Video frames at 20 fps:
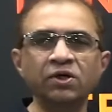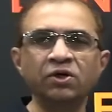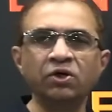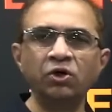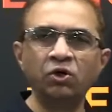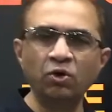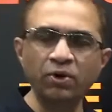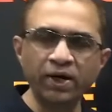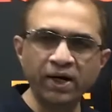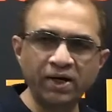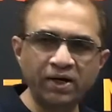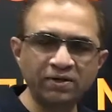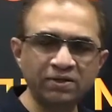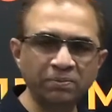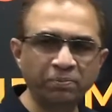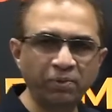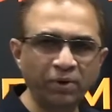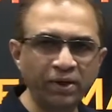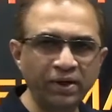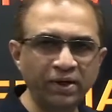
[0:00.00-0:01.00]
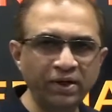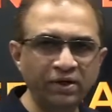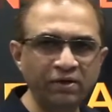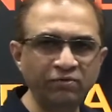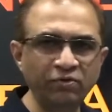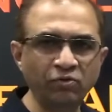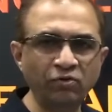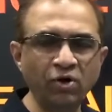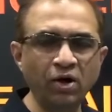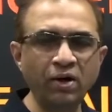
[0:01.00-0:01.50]
Don't get disappointed
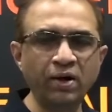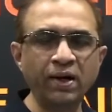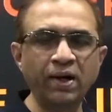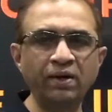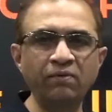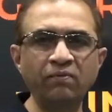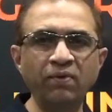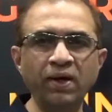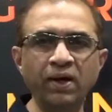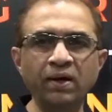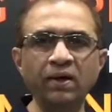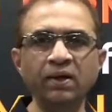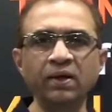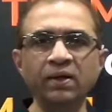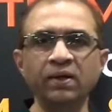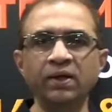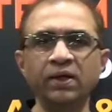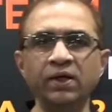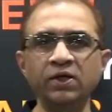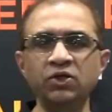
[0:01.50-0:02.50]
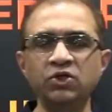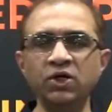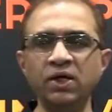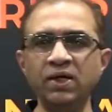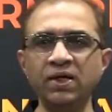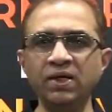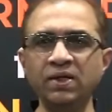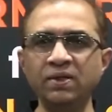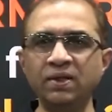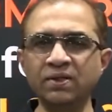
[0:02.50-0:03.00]
if you've not done well in
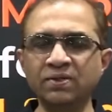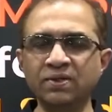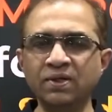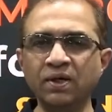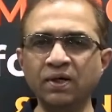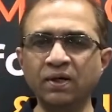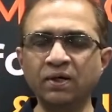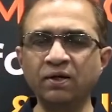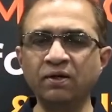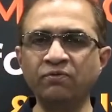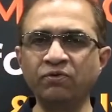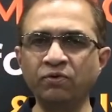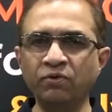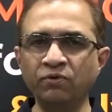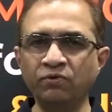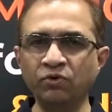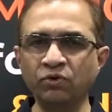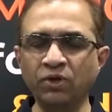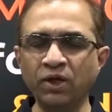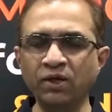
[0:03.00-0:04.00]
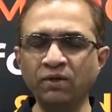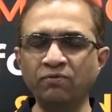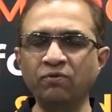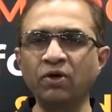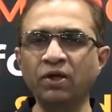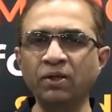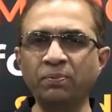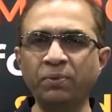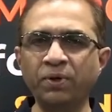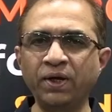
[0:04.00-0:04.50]
JEE this year. If you think you've
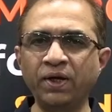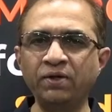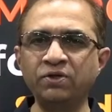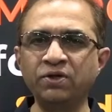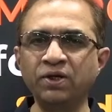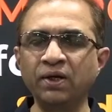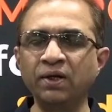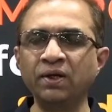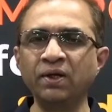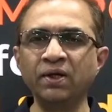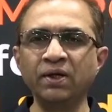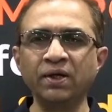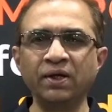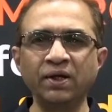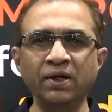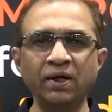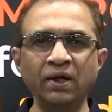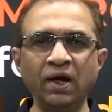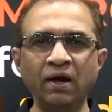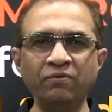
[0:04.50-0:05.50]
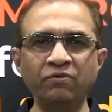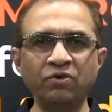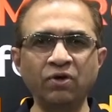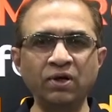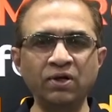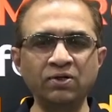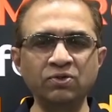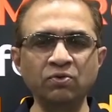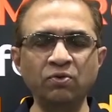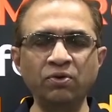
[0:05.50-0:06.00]
got the potential, after all,
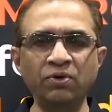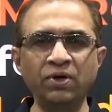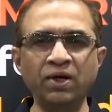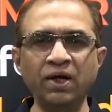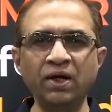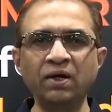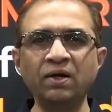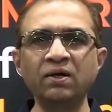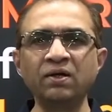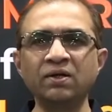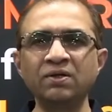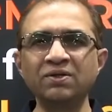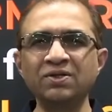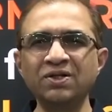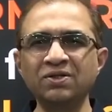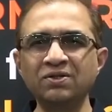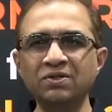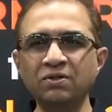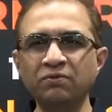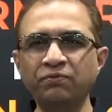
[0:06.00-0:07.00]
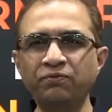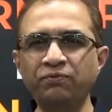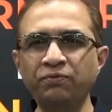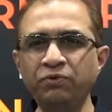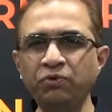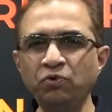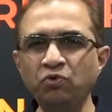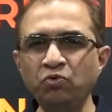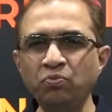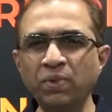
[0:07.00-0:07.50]
it's going to take just a
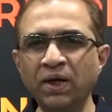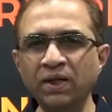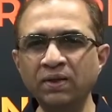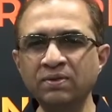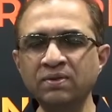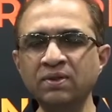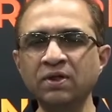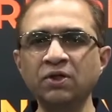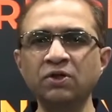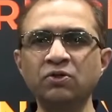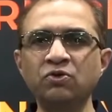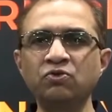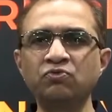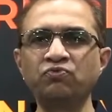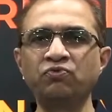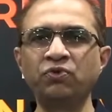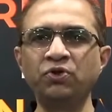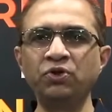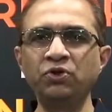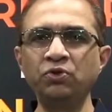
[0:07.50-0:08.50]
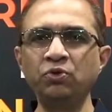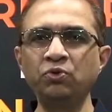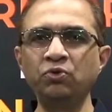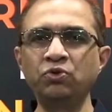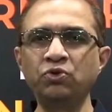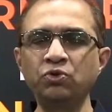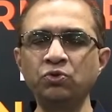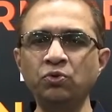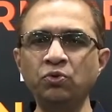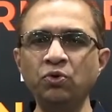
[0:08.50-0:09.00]
few months for you
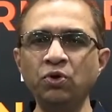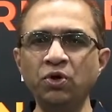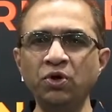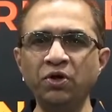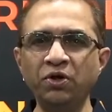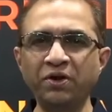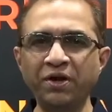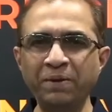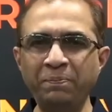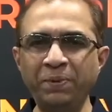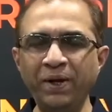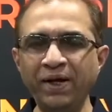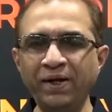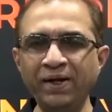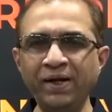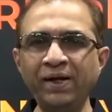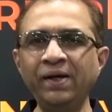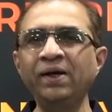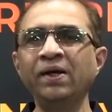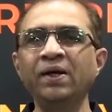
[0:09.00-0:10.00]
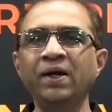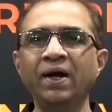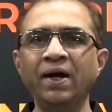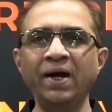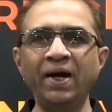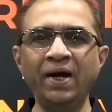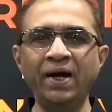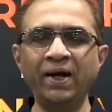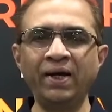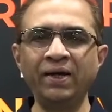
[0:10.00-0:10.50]
to repeat it
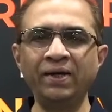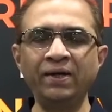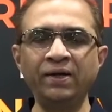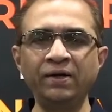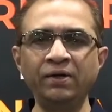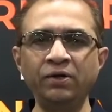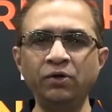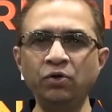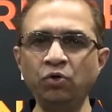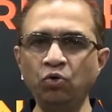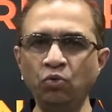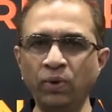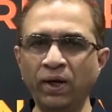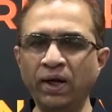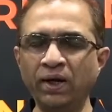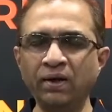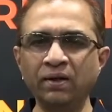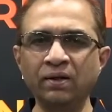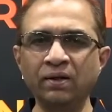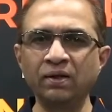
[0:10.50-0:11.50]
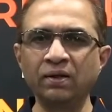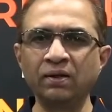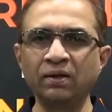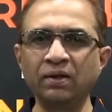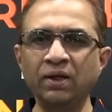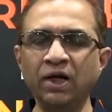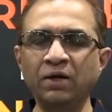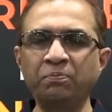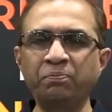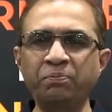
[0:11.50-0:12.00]
and do well.
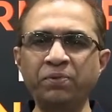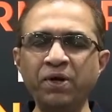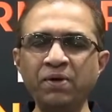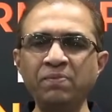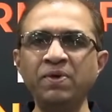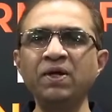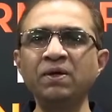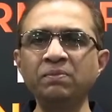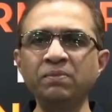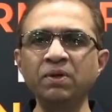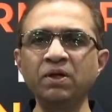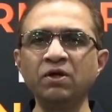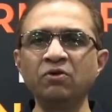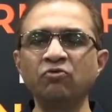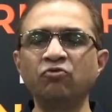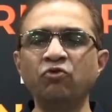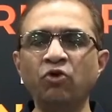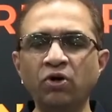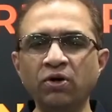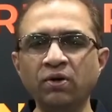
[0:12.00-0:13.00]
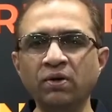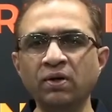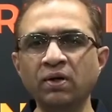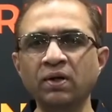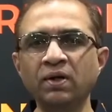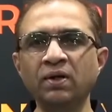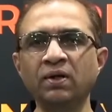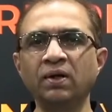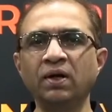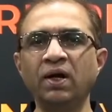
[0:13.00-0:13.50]
That premium for
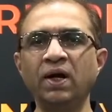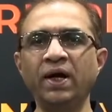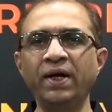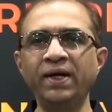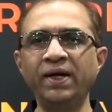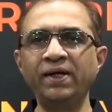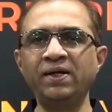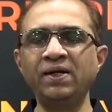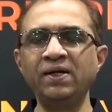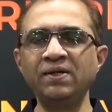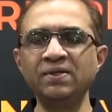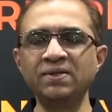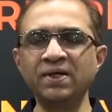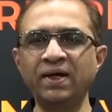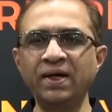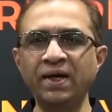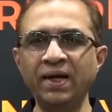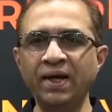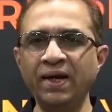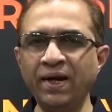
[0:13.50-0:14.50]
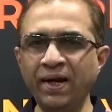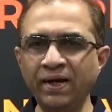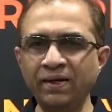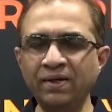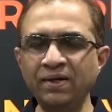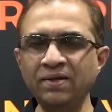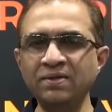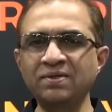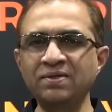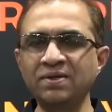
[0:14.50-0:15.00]
IITs and
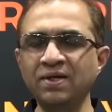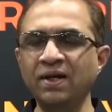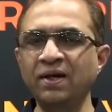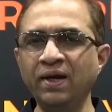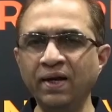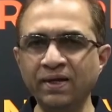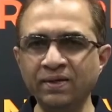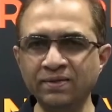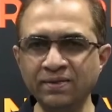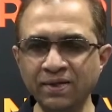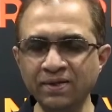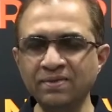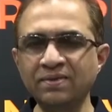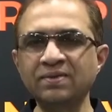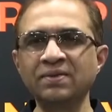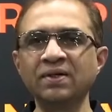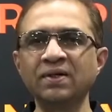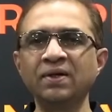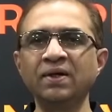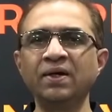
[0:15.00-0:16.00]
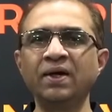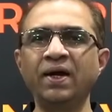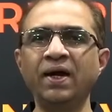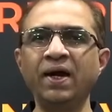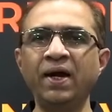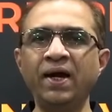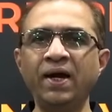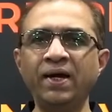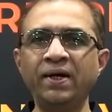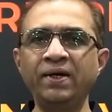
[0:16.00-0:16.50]
NITs still exists,
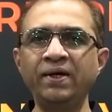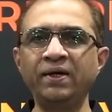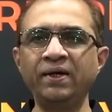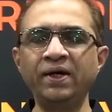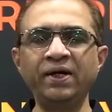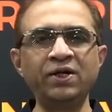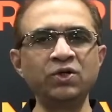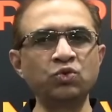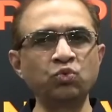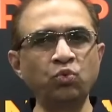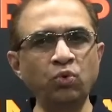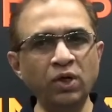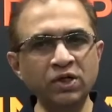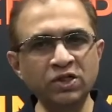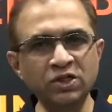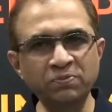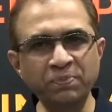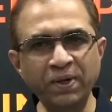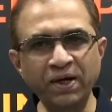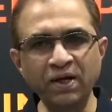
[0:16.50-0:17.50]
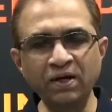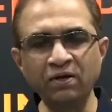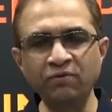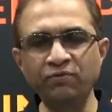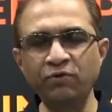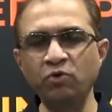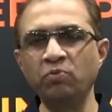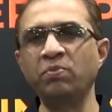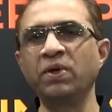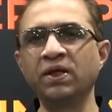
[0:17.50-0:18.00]
and it is worth spending a
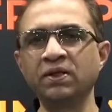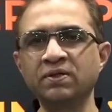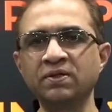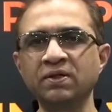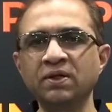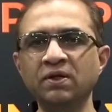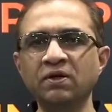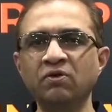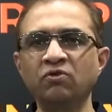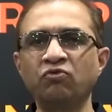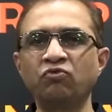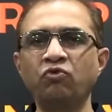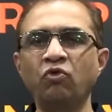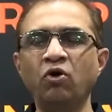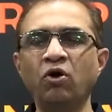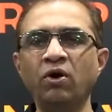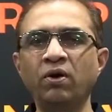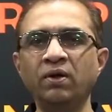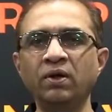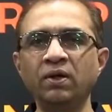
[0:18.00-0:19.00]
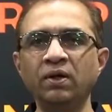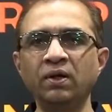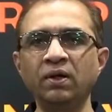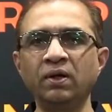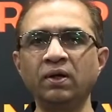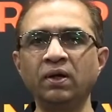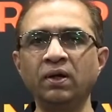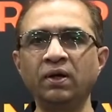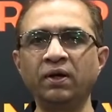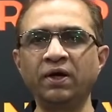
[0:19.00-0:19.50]
few months for
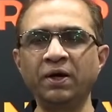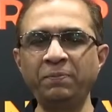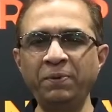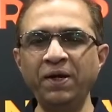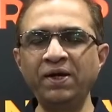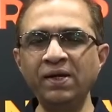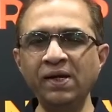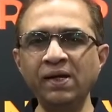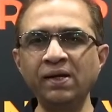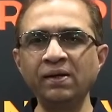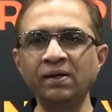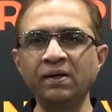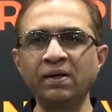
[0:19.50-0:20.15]
repeating